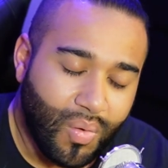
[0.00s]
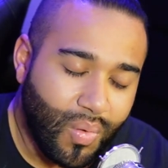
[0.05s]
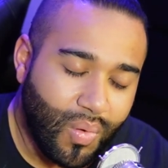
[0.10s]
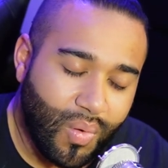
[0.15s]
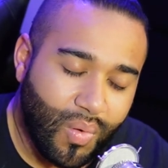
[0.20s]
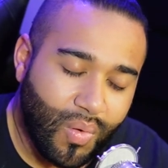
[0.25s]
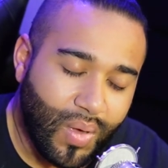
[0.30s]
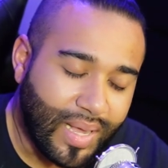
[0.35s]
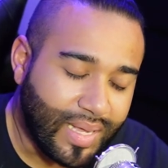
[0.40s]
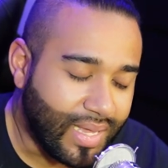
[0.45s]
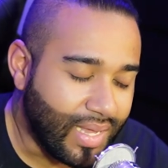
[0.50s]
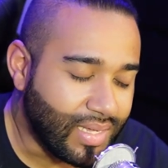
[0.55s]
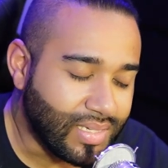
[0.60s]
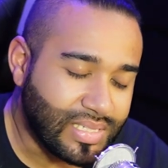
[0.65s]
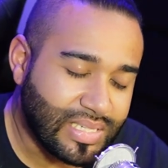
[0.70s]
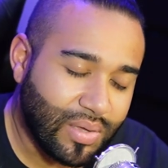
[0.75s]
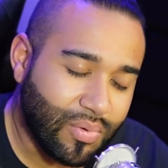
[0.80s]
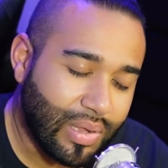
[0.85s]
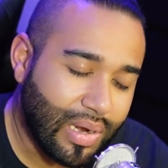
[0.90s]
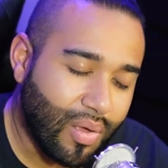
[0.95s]
Ooh, I
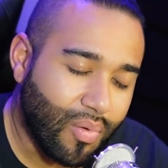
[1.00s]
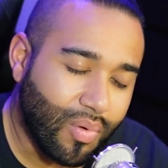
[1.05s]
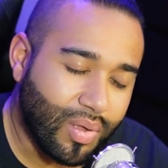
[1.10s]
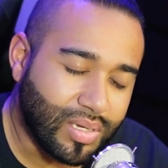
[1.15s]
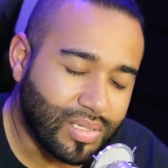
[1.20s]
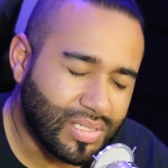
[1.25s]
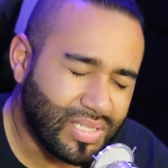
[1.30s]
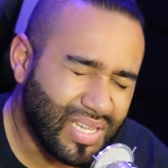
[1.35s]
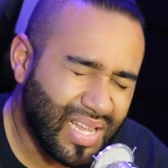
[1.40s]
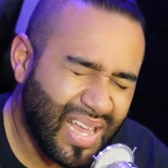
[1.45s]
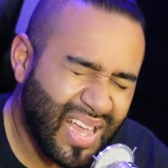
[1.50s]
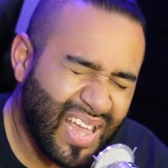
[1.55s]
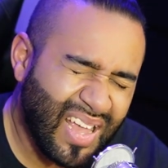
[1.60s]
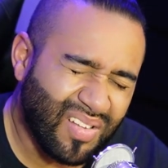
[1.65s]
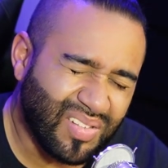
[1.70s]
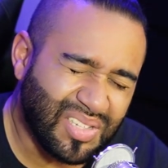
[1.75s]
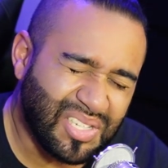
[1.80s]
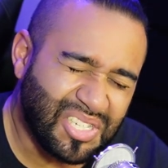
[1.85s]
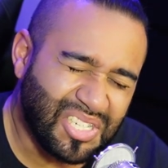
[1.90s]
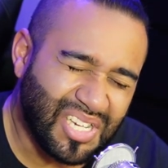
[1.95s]
can't say what I want to
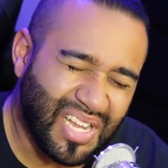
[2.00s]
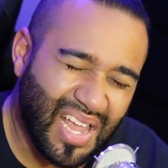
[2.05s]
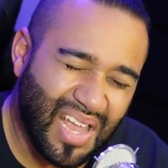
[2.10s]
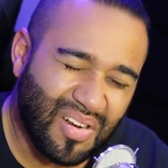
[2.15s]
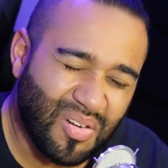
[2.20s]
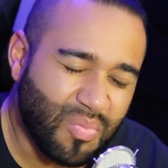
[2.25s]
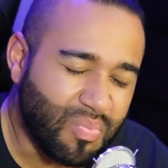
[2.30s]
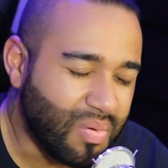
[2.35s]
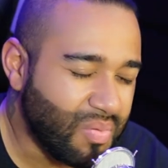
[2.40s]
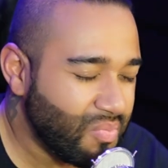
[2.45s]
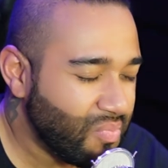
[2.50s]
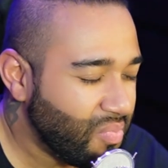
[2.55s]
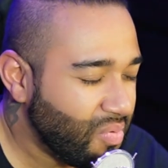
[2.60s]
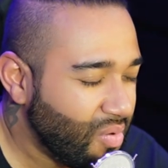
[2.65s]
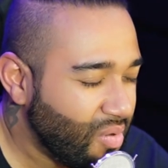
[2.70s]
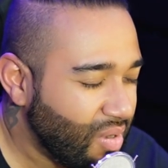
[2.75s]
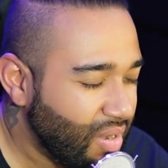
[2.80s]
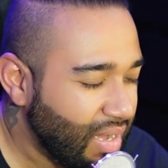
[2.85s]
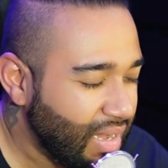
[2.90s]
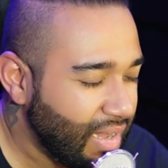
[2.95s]
say on the channel, but
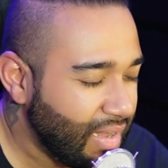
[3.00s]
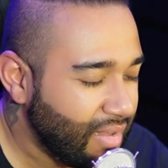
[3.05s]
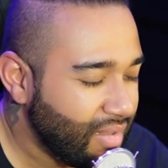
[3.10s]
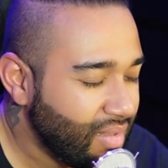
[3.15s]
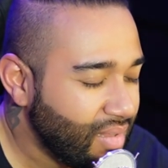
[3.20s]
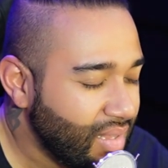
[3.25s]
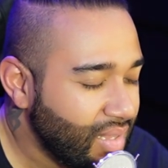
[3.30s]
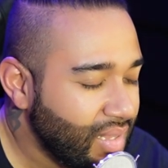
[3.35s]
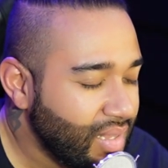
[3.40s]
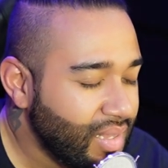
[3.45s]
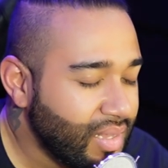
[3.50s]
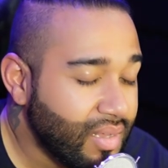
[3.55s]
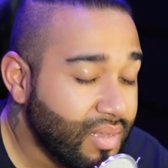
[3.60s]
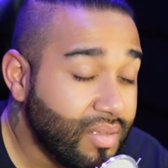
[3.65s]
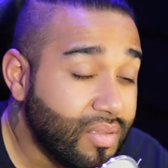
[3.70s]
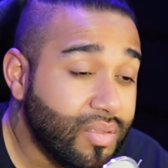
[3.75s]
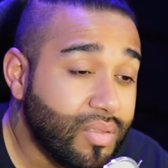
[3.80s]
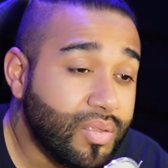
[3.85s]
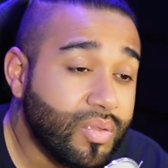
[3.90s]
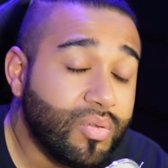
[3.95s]
boy,
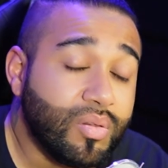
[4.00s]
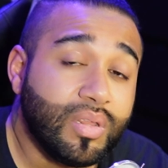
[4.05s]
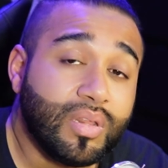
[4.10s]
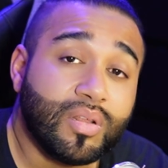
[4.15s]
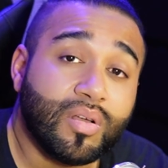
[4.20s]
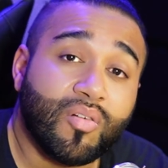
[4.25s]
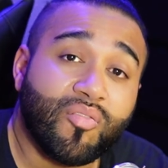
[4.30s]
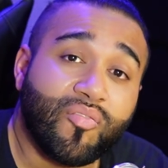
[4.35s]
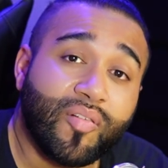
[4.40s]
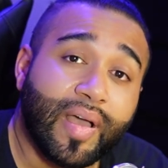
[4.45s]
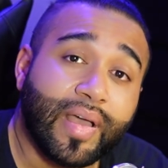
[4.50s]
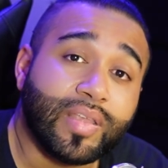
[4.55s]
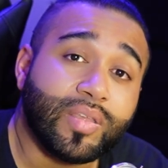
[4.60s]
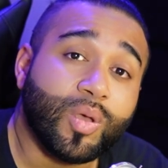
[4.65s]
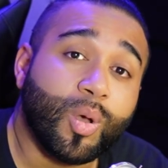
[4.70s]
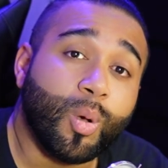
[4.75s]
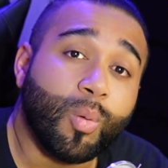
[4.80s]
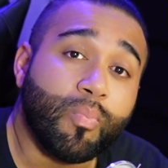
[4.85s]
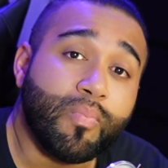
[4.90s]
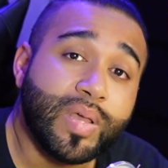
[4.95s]
you need to go
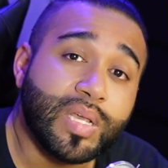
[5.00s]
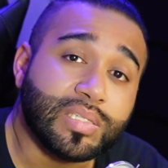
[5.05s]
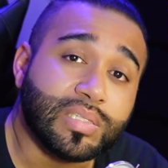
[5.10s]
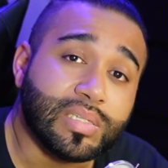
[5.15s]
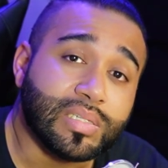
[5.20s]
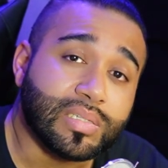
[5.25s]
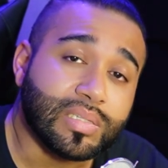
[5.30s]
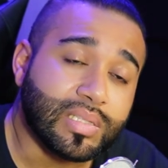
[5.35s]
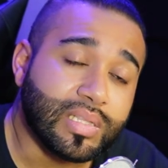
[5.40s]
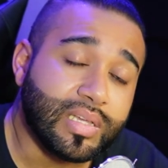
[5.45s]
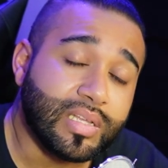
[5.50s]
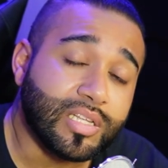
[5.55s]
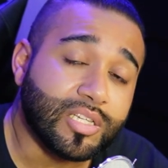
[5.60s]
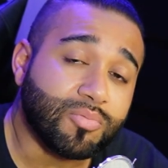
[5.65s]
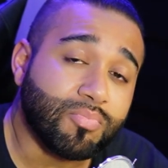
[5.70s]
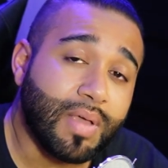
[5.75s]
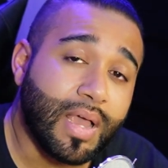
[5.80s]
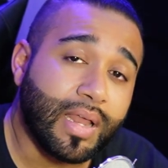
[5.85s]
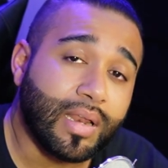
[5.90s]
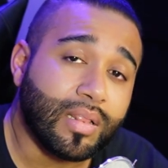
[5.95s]
find your own business and leave
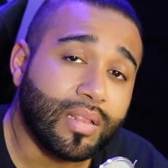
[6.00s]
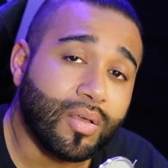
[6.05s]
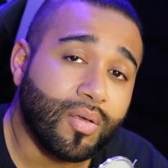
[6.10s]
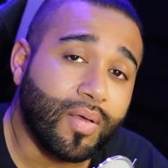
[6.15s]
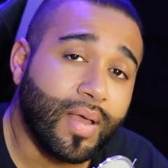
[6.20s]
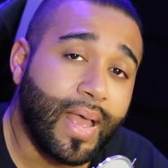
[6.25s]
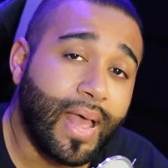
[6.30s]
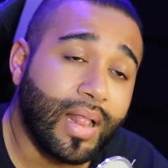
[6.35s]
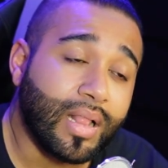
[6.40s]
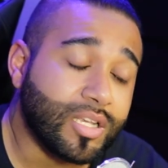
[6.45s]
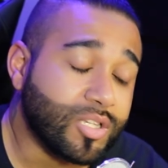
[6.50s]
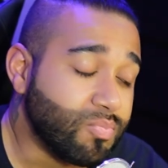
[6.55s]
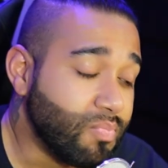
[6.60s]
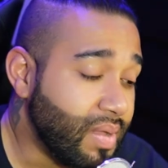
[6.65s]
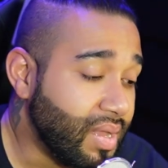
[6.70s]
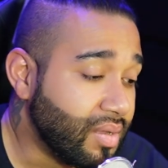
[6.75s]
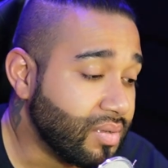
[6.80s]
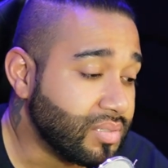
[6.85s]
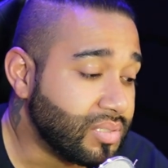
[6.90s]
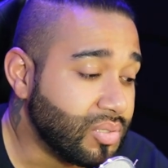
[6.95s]
this man alone. Alex
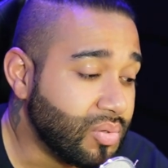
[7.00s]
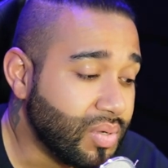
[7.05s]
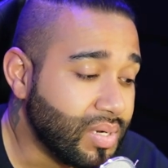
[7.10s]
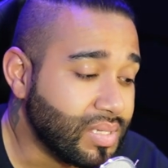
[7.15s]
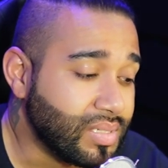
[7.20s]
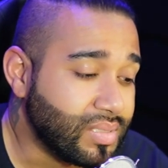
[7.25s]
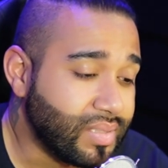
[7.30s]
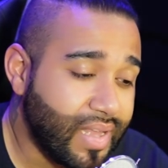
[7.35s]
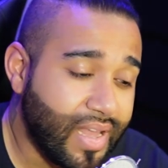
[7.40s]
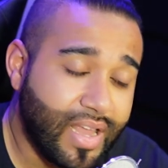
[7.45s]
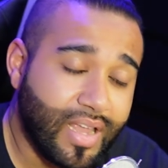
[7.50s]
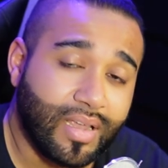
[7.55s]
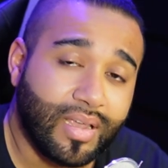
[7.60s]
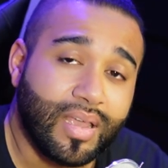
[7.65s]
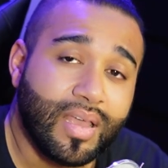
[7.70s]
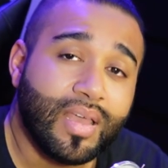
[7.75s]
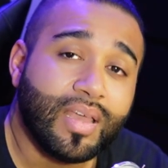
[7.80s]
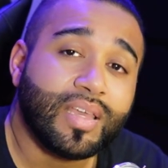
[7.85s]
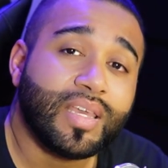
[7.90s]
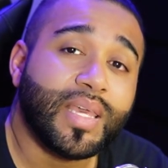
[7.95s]
Bale is doing his thing.